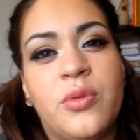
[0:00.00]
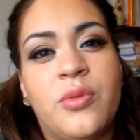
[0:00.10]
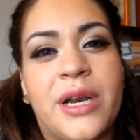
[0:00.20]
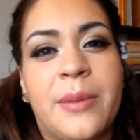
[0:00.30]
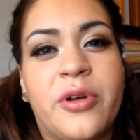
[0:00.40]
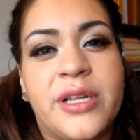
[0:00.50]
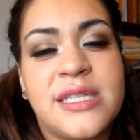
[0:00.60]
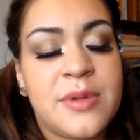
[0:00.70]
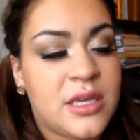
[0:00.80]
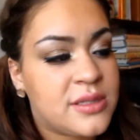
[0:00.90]
What I'm going
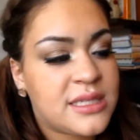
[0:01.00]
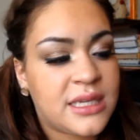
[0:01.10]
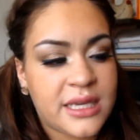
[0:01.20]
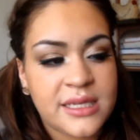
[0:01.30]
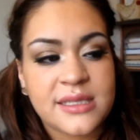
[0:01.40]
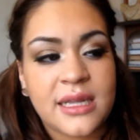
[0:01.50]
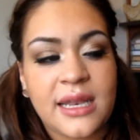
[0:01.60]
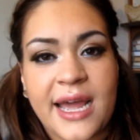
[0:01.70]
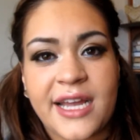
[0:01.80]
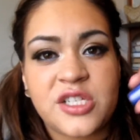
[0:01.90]
to be using is
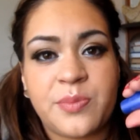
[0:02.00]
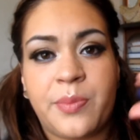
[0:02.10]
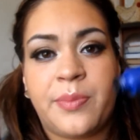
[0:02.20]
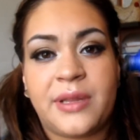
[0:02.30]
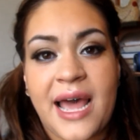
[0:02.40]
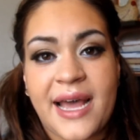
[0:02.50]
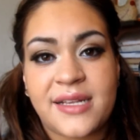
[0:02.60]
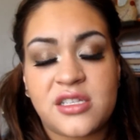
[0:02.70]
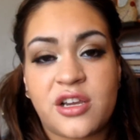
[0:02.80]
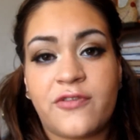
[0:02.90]
Lash
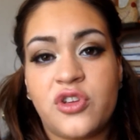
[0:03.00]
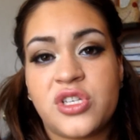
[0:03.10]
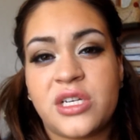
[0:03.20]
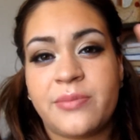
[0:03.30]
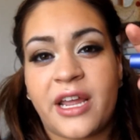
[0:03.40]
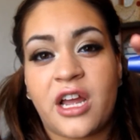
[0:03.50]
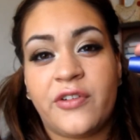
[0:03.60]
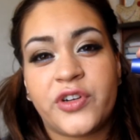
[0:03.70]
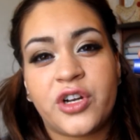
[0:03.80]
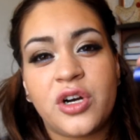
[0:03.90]
Blast Fusion by
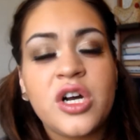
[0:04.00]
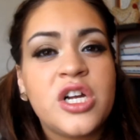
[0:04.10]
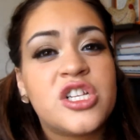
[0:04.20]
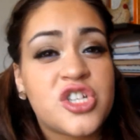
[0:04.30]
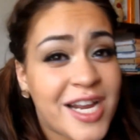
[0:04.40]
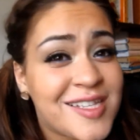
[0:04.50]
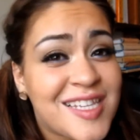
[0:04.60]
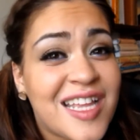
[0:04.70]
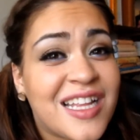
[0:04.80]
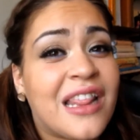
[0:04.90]
CoverGirl. Try
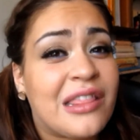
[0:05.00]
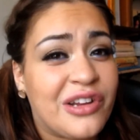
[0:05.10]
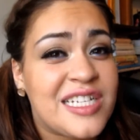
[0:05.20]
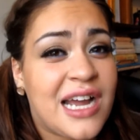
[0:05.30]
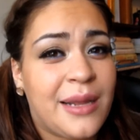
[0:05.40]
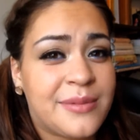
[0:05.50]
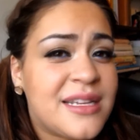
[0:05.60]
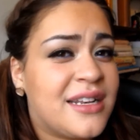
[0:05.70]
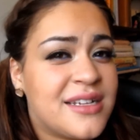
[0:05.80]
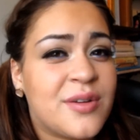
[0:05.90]
saying that 3 times.
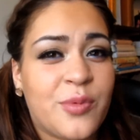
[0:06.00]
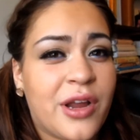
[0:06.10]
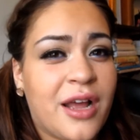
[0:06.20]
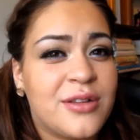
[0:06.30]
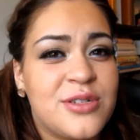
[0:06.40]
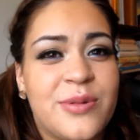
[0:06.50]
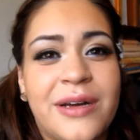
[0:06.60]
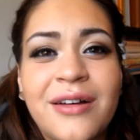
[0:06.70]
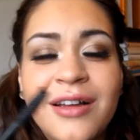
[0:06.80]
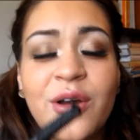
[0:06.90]
It doesn't work out too
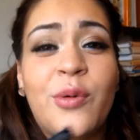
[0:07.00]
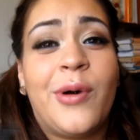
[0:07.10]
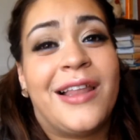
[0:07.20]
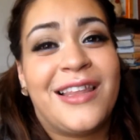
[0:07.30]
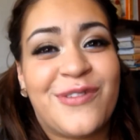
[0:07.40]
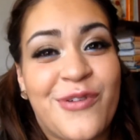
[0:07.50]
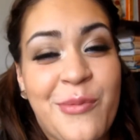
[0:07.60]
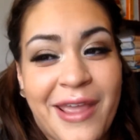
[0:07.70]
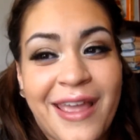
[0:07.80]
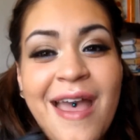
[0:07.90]
well. Well, at least for
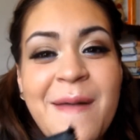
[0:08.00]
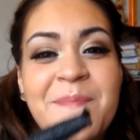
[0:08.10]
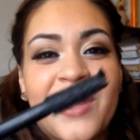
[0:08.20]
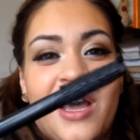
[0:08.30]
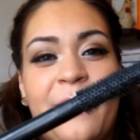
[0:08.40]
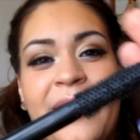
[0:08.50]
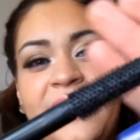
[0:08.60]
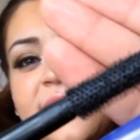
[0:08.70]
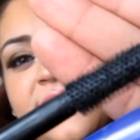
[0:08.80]
me. And this